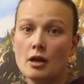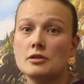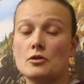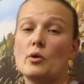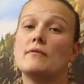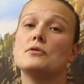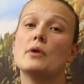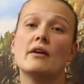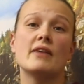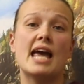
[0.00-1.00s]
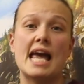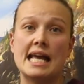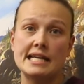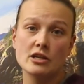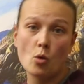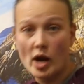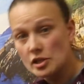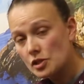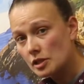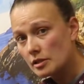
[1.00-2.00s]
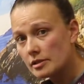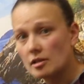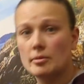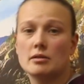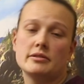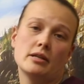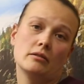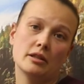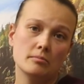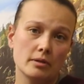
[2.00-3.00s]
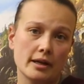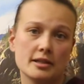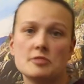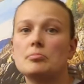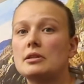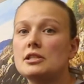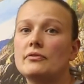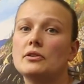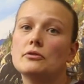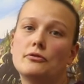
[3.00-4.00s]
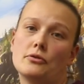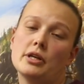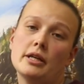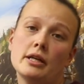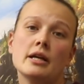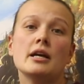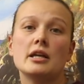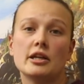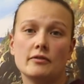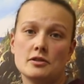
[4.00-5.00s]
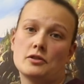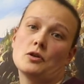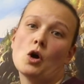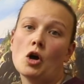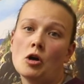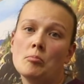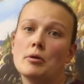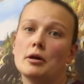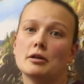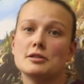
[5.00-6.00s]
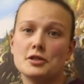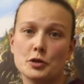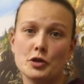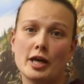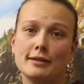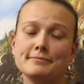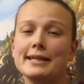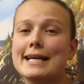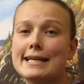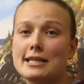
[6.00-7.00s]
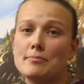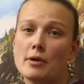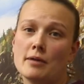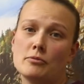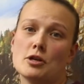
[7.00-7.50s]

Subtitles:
So if you have any questions about dental implants, please feel free, give us a call, but until then, keep on